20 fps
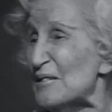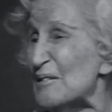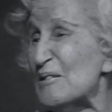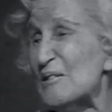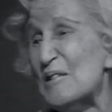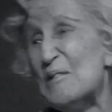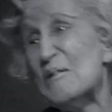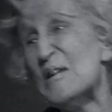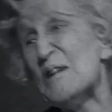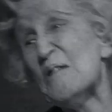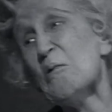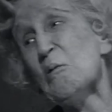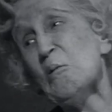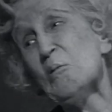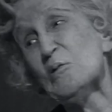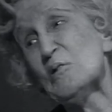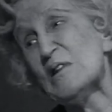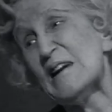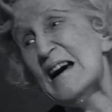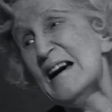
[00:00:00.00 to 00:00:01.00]
there are
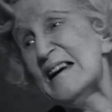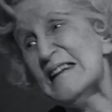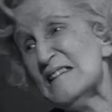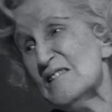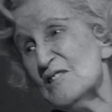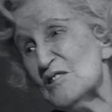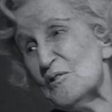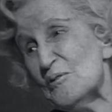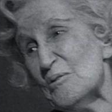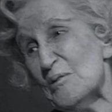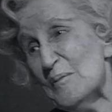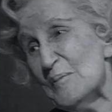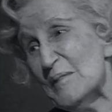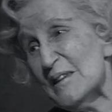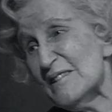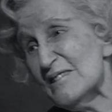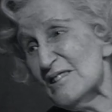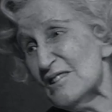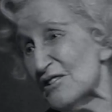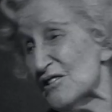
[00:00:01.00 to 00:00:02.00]
all kinds of
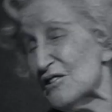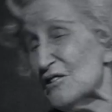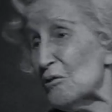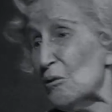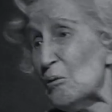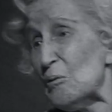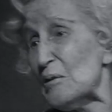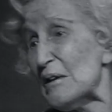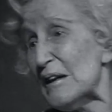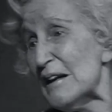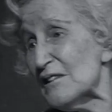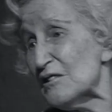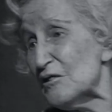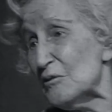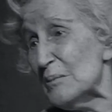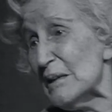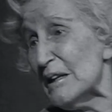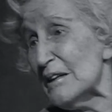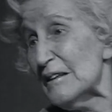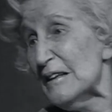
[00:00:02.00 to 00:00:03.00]
women, just all
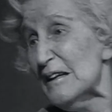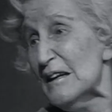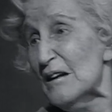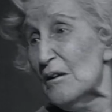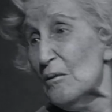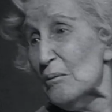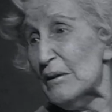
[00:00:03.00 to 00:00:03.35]
kinds of men.